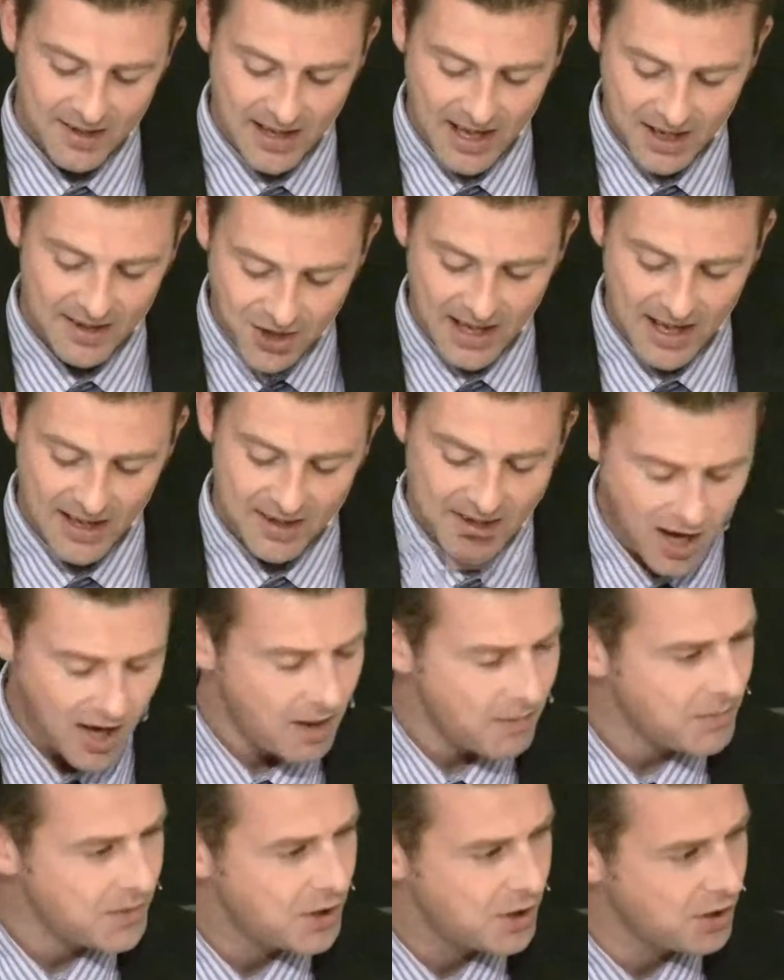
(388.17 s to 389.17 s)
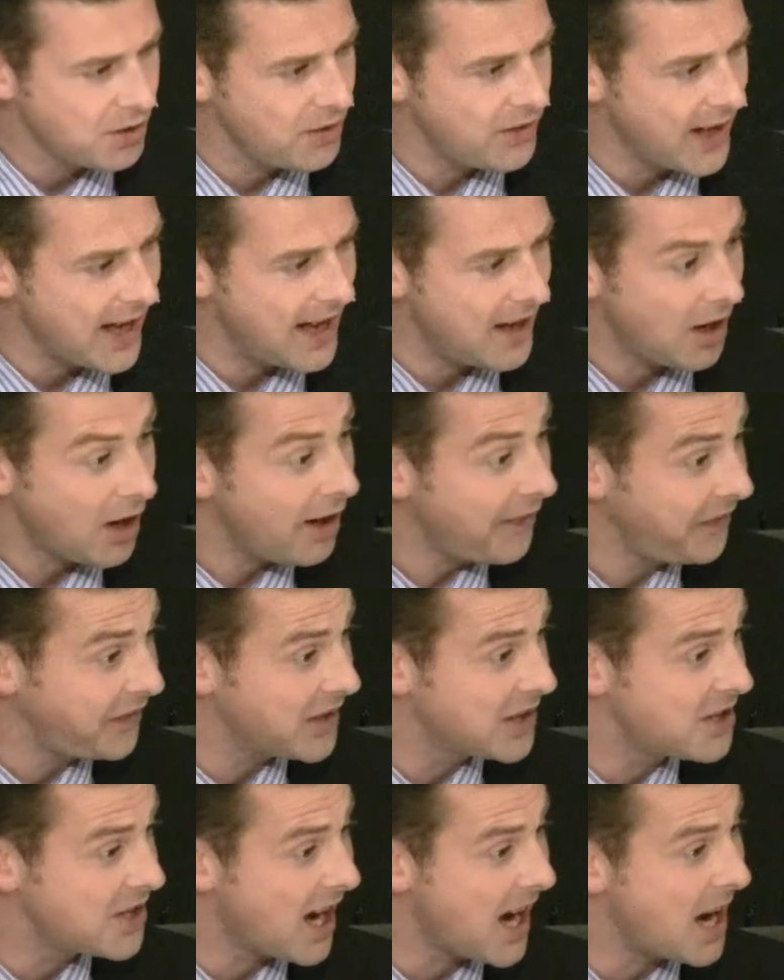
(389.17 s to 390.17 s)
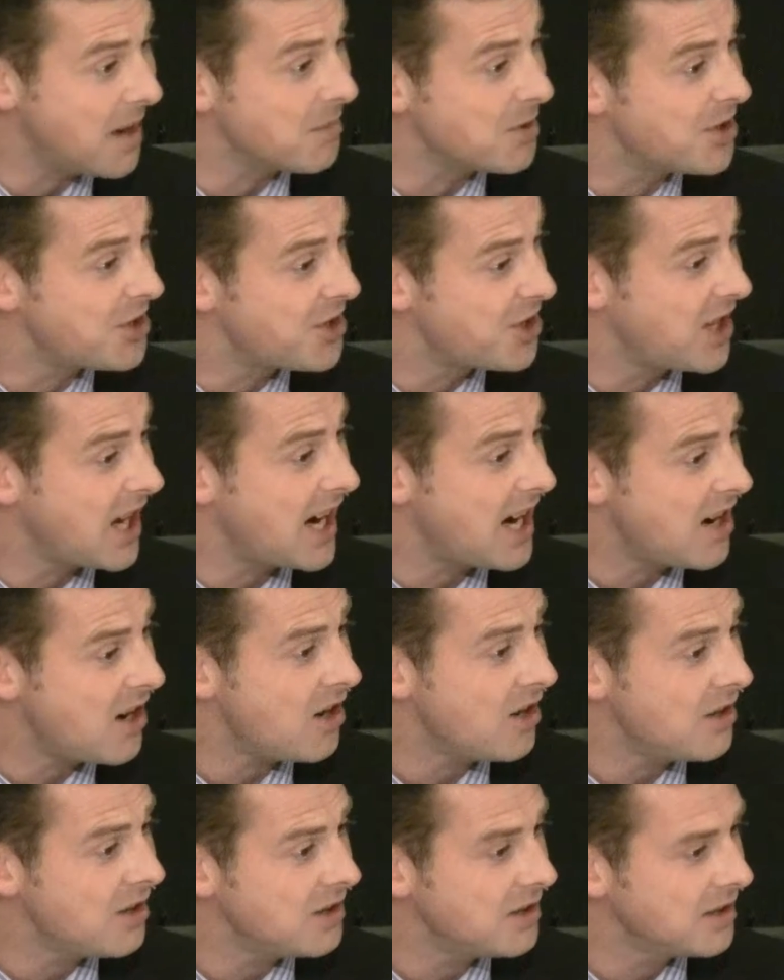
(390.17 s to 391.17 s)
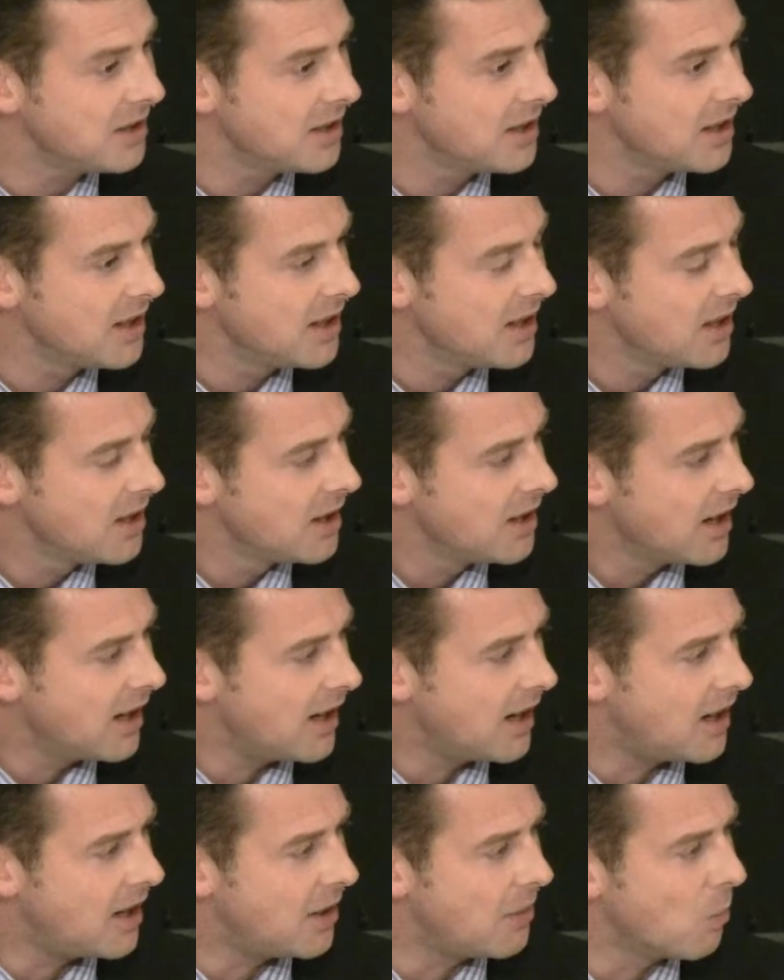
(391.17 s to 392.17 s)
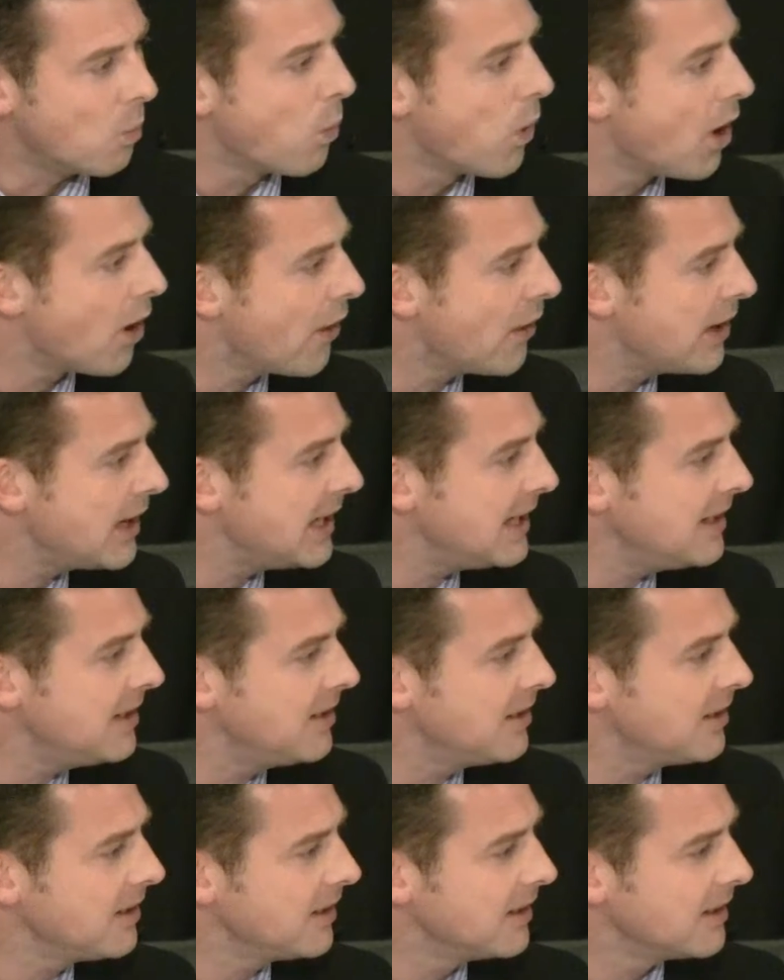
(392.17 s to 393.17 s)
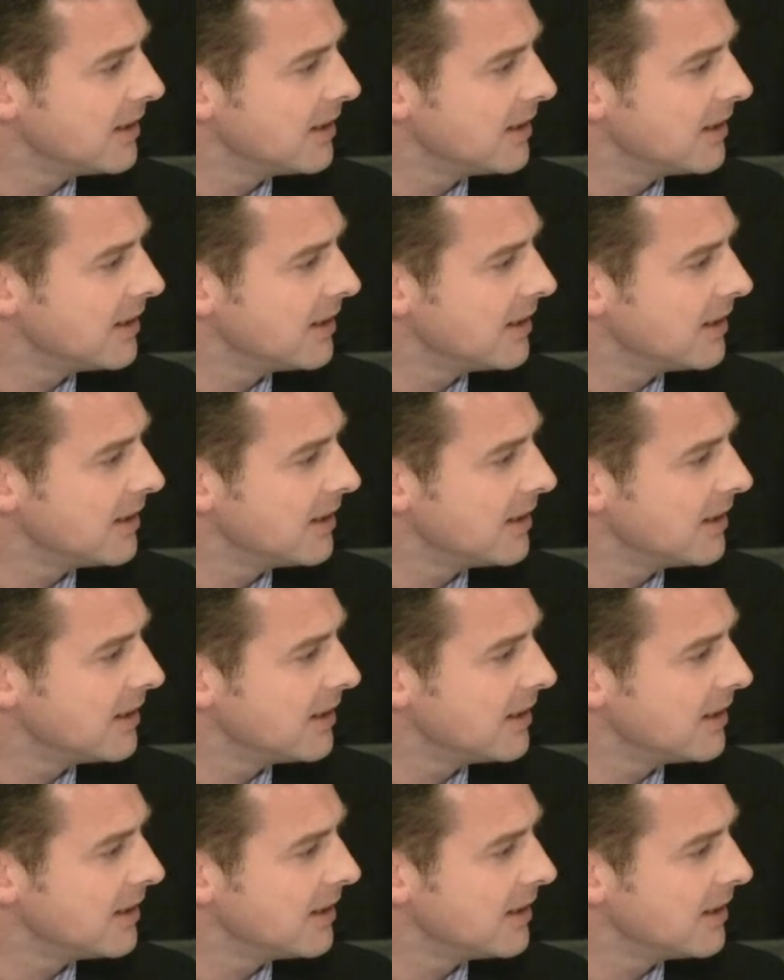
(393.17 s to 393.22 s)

that psalm to that oftentimes scared, um, worried,